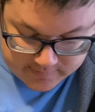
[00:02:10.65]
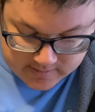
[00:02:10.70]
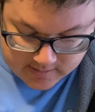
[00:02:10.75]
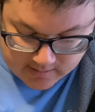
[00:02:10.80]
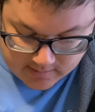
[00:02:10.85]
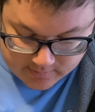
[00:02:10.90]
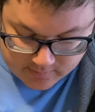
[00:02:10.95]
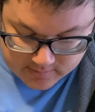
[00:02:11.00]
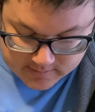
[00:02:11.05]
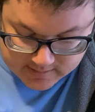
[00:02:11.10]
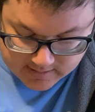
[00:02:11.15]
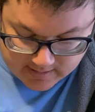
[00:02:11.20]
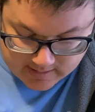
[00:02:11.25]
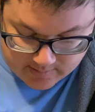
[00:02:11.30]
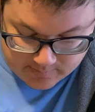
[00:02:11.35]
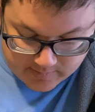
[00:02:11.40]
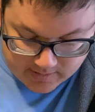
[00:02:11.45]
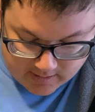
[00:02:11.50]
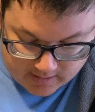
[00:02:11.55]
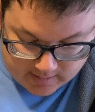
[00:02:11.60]
to others I
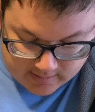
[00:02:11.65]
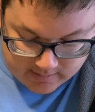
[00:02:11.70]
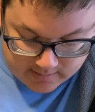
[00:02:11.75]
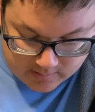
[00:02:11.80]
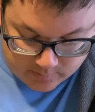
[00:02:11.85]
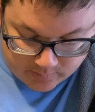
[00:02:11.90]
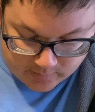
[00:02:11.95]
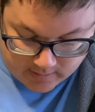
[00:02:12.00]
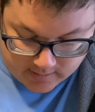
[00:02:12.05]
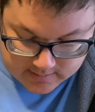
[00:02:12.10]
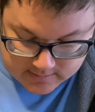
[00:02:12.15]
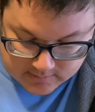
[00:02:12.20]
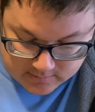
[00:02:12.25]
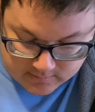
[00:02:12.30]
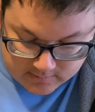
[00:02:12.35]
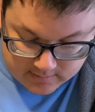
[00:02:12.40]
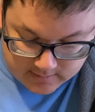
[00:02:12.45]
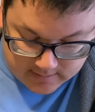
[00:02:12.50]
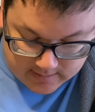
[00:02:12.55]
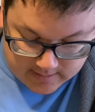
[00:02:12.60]
am not an
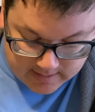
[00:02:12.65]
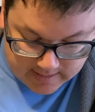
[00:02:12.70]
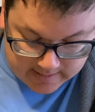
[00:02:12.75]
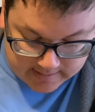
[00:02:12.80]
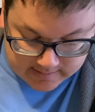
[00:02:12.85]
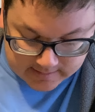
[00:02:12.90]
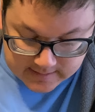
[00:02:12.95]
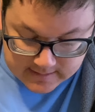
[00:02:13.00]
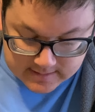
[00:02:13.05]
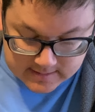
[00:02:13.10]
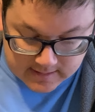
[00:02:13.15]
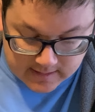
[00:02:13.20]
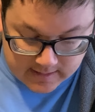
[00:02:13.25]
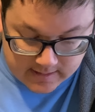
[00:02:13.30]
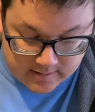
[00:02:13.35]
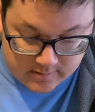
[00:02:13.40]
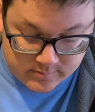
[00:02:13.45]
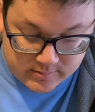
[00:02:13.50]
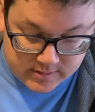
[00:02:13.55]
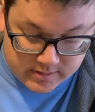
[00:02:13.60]
apostle, at least I
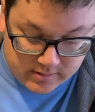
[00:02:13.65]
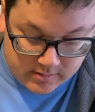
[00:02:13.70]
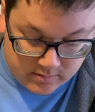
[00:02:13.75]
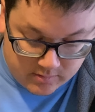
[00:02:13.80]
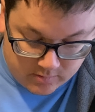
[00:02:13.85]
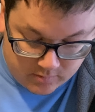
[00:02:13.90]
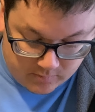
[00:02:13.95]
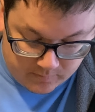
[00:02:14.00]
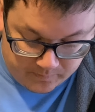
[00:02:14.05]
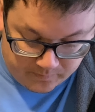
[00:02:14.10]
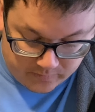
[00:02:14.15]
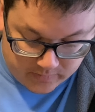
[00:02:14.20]
am to you